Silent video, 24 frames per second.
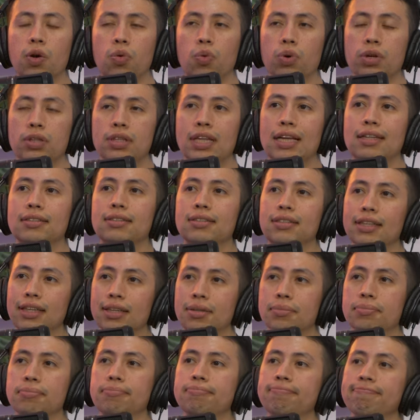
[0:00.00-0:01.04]
that weren't that
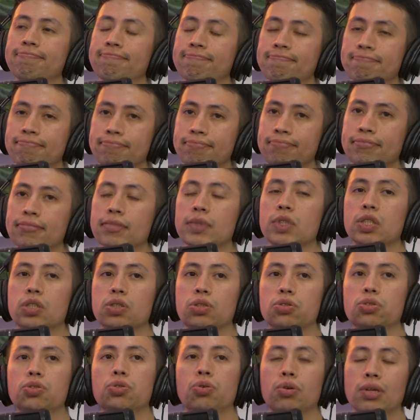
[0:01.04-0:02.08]
same
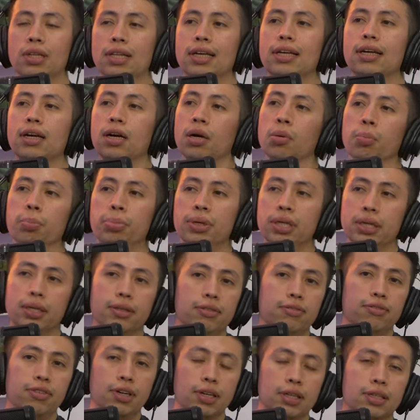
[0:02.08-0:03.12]
sort of like a
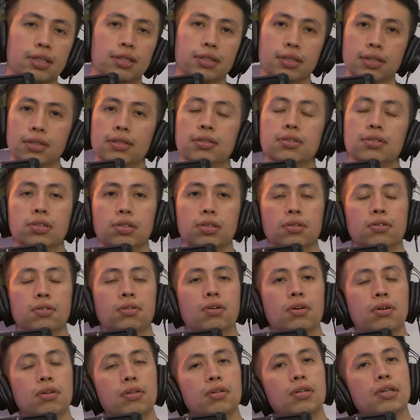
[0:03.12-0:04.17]
B fucking
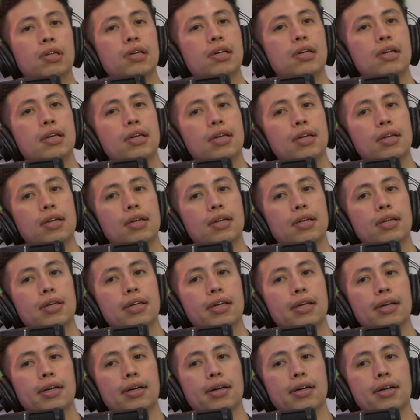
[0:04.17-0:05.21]
guitar.
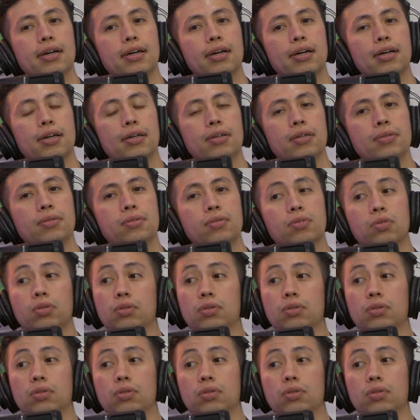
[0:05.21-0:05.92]
Uh,